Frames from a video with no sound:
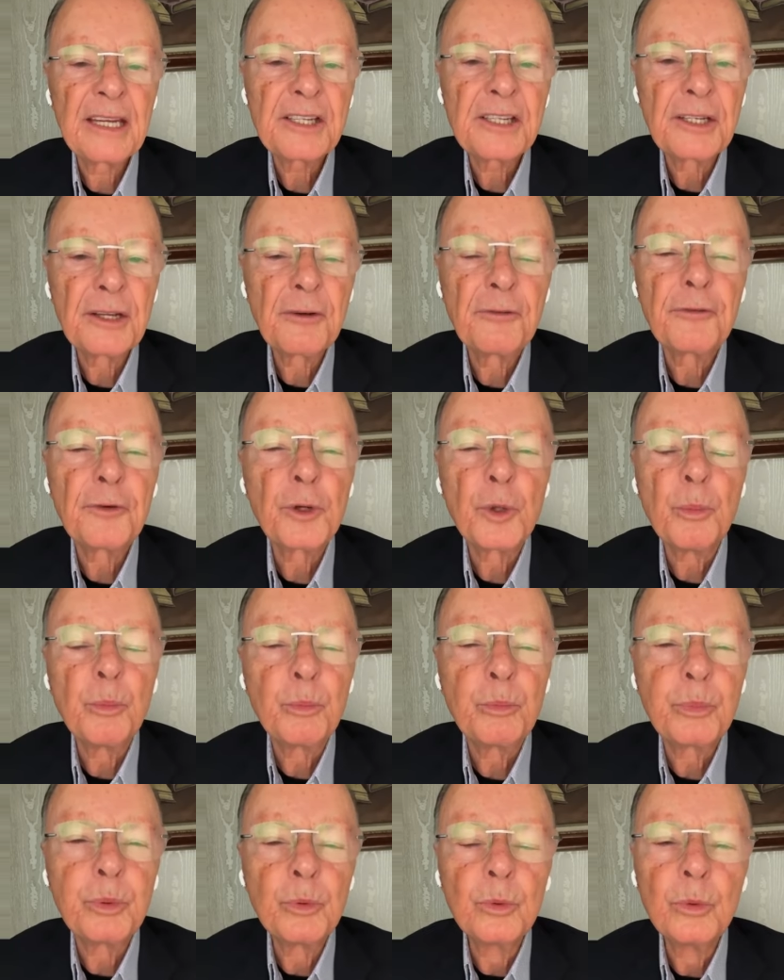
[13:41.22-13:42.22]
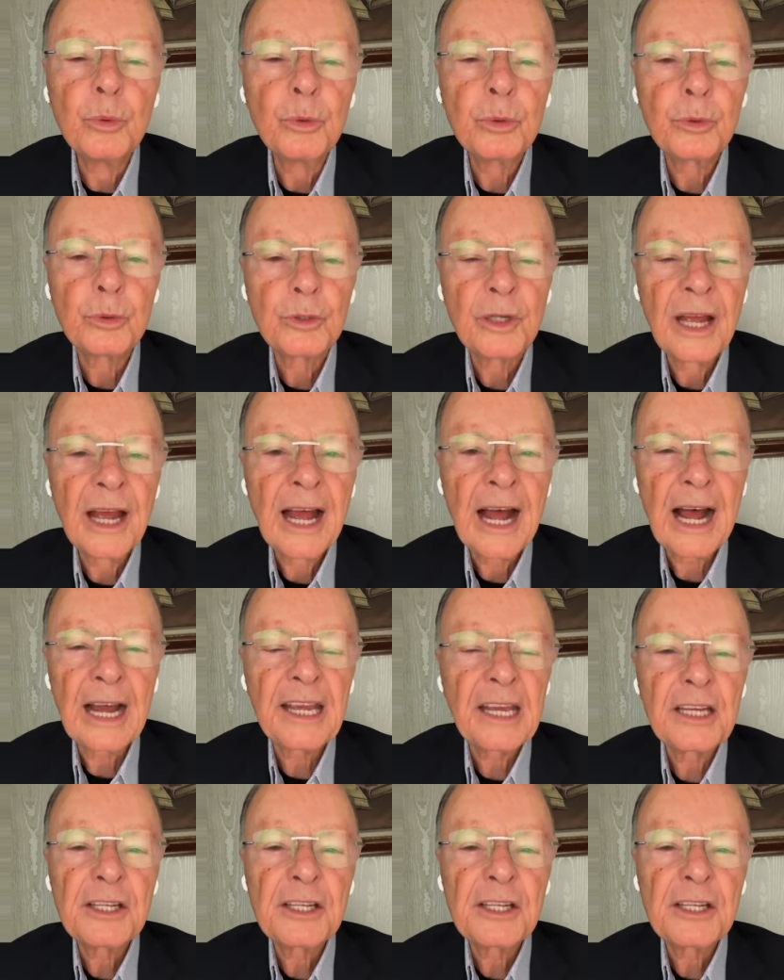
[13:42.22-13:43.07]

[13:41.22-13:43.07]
those who are not pure,